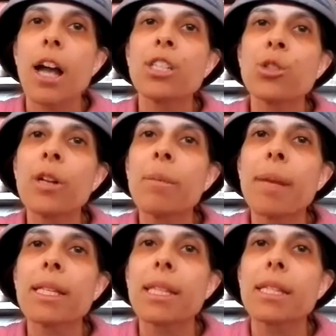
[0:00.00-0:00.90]
Our story
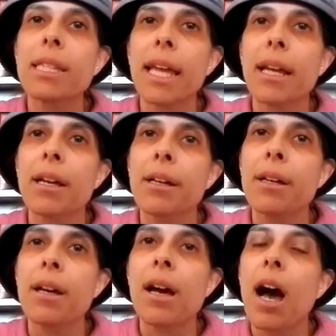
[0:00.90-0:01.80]
makes us think,
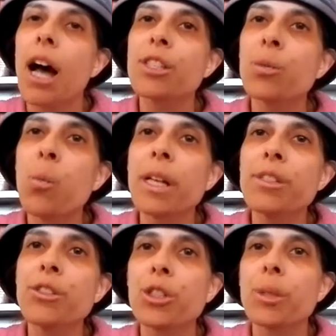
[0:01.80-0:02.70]
under
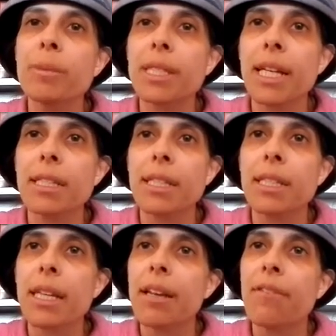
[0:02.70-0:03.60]
what
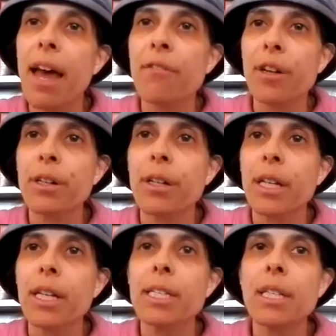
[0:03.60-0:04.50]
circumstances, if ever,
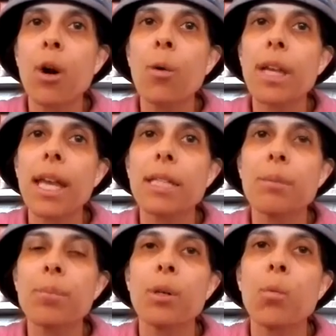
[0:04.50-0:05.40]
is it okay
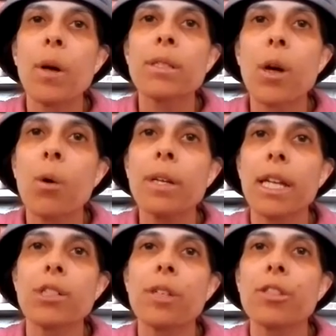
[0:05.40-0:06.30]
to put one's own
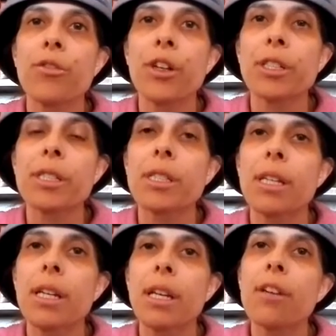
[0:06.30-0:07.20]
interests first,
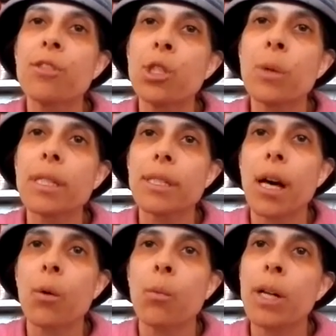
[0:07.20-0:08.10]
if doing
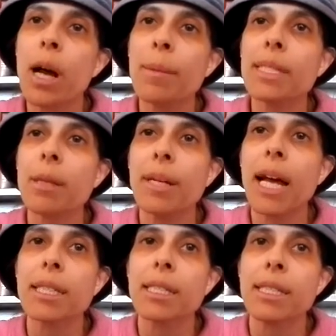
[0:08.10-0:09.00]
so will come at someone
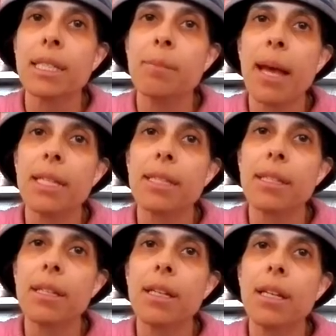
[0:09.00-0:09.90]
else's
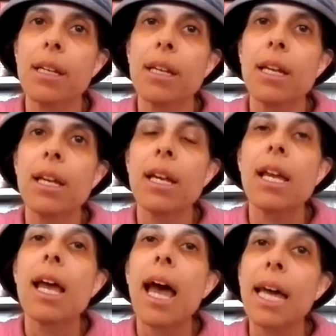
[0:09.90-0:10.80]
expense?
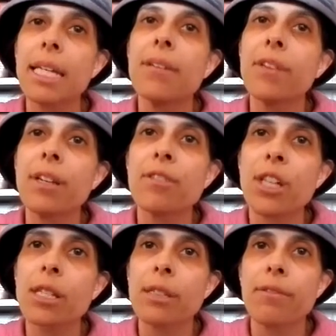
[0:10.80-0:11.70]
And even if
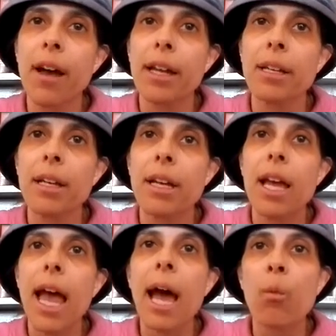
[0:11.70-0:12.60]
justified,
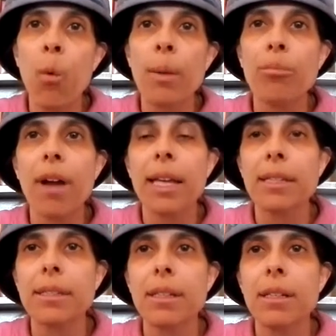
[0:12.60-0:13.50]
at what
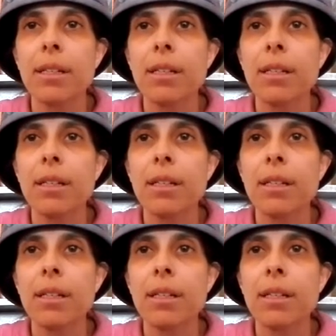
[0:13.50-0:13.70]
price?